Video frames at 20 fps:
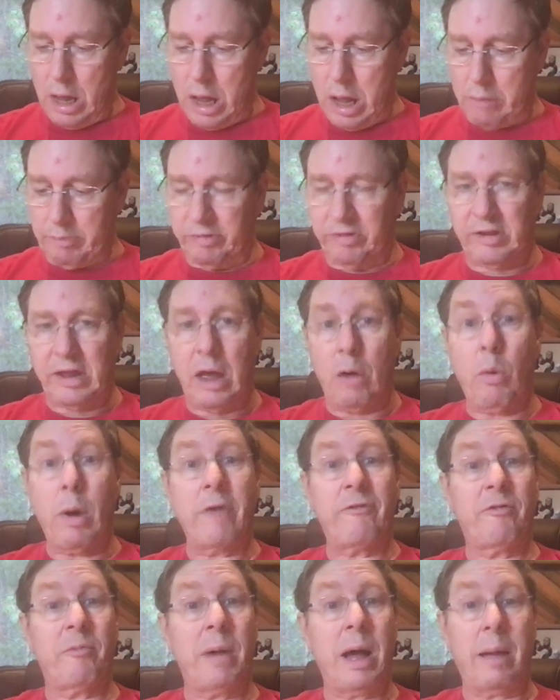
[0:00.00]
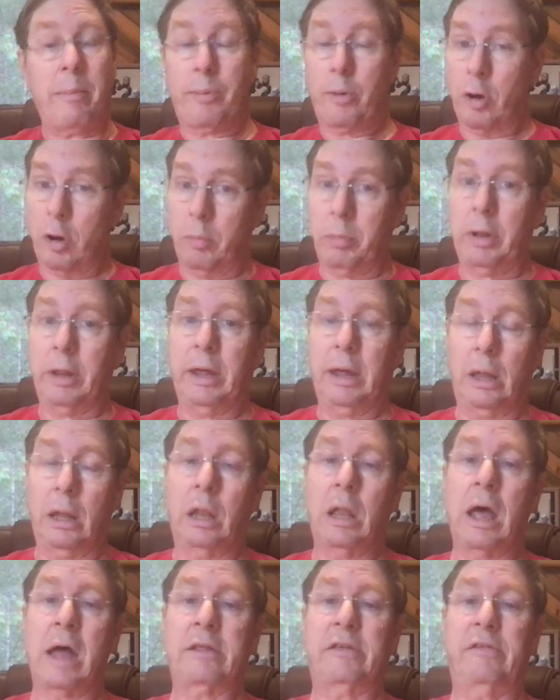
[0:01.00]
Stay away from hyperbole.
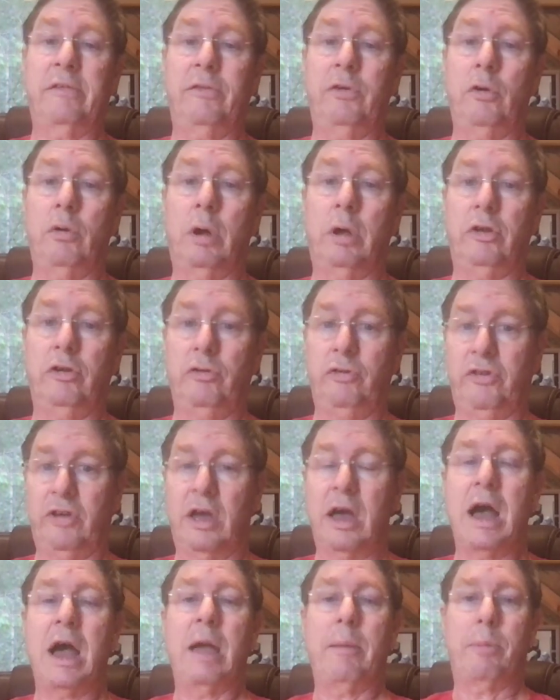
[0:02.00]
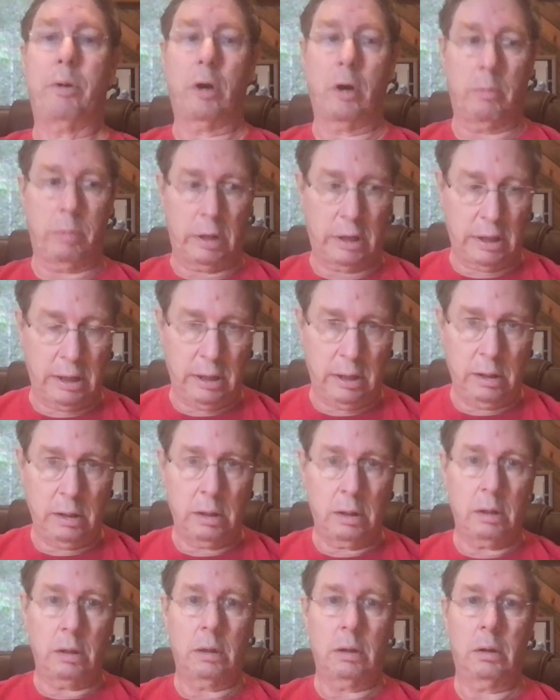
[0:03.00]
Lots of you are using hyperbole.
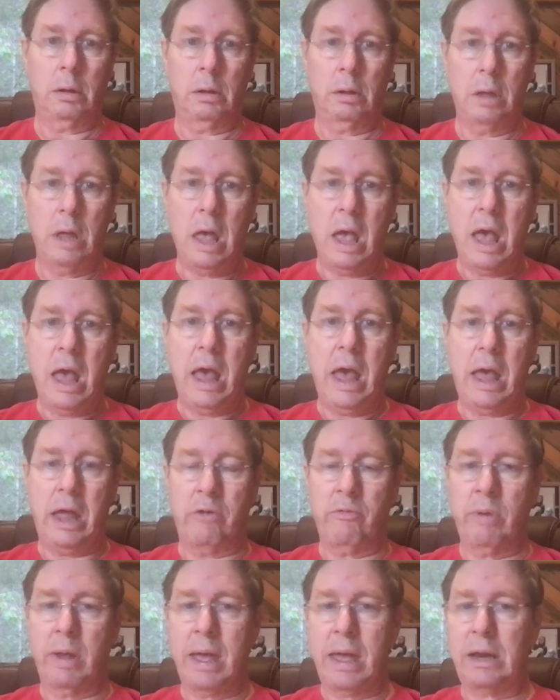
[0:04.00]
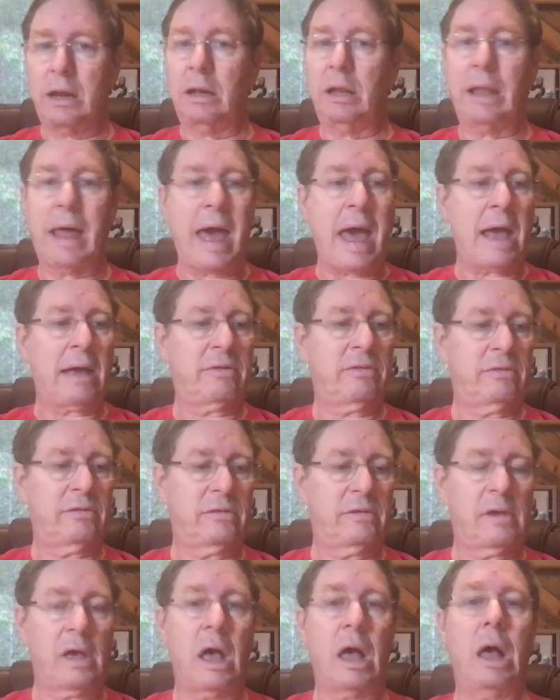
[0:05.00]
Henrietta
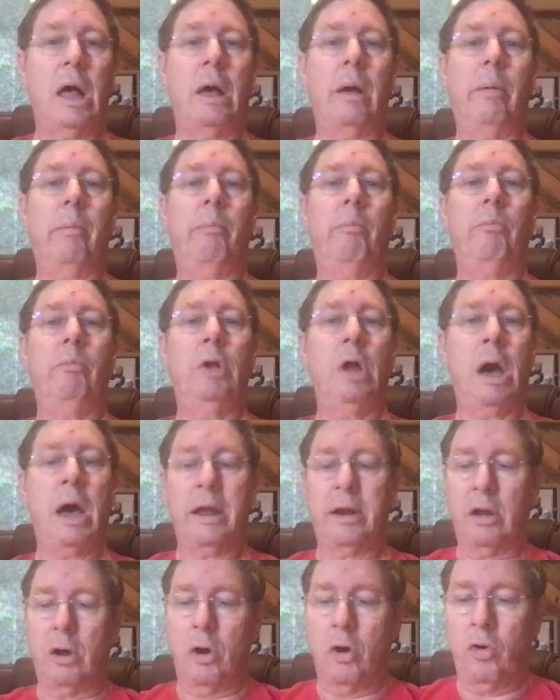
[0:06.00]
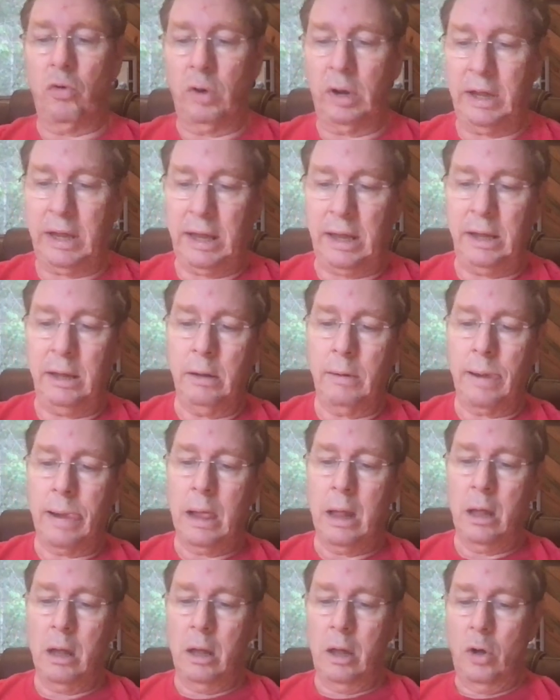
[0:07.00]
Lacks not only
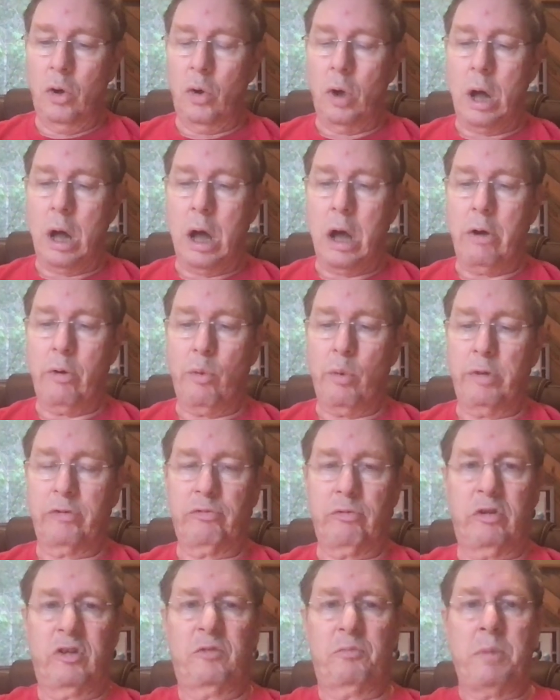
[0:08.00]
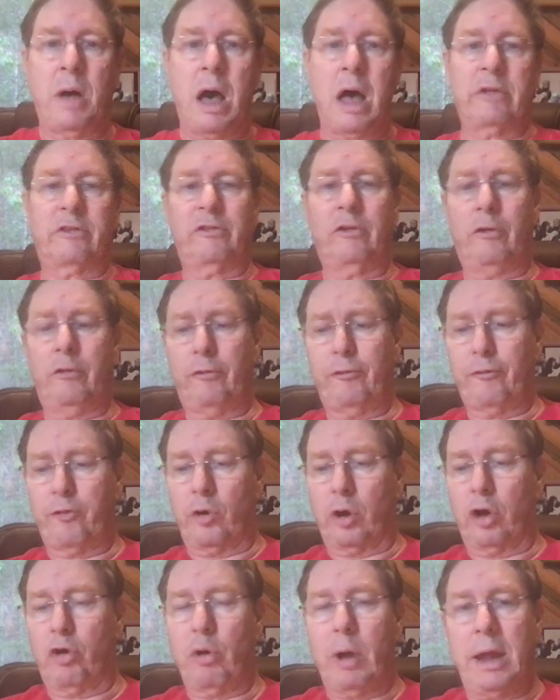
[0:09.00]
was responsible for
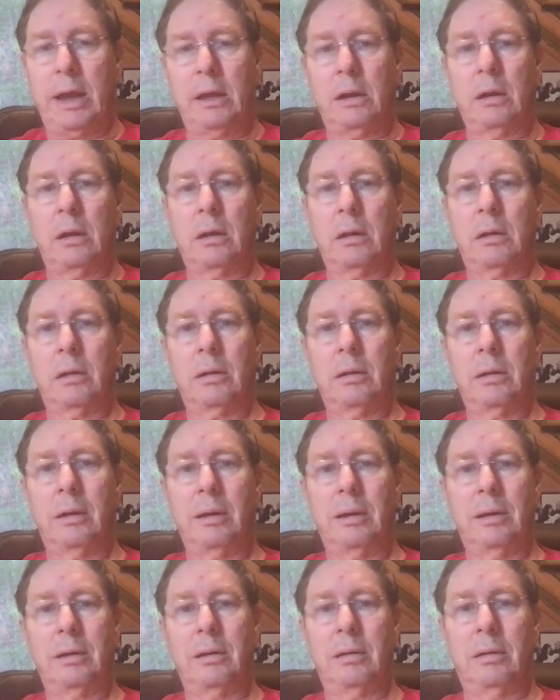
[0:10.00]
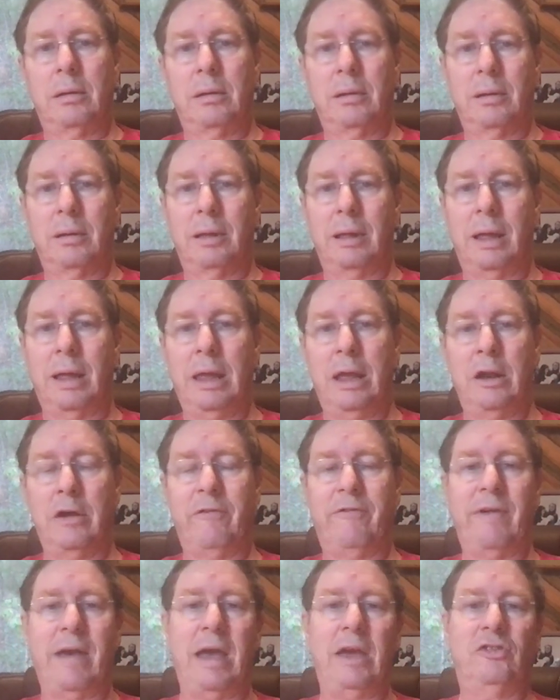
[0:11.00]
great
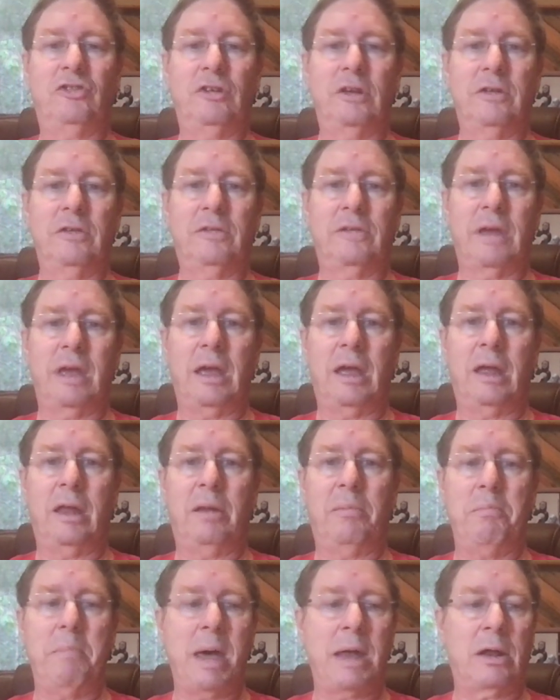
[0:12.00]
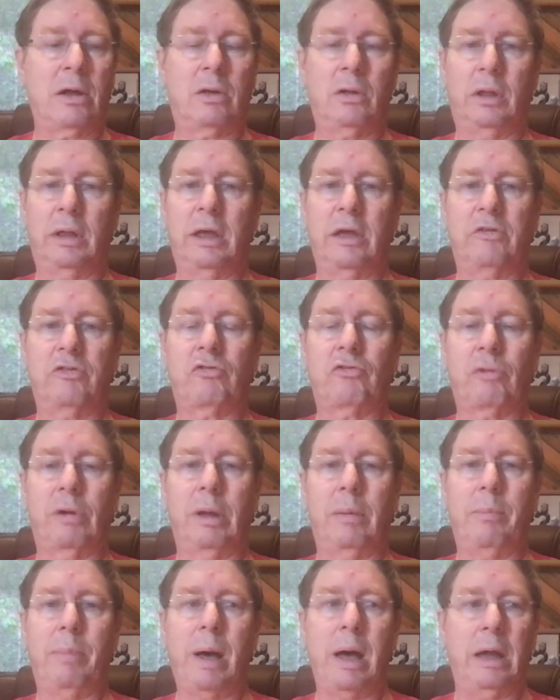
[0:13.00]
innovations in medical history,
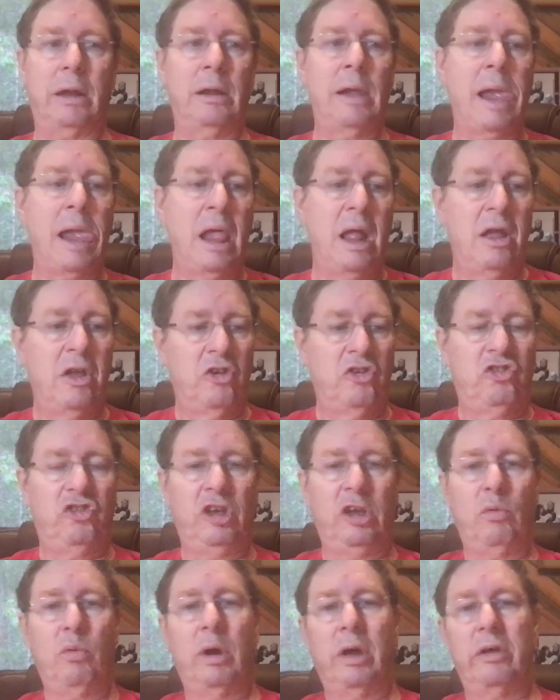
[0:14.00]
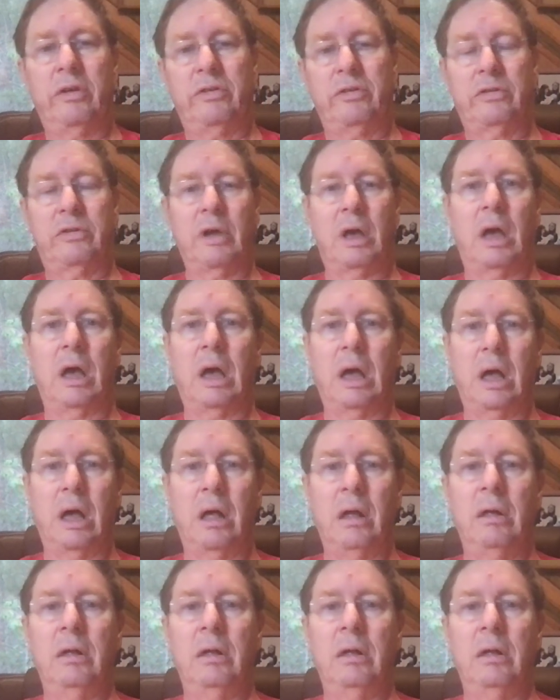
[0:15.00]
but she was a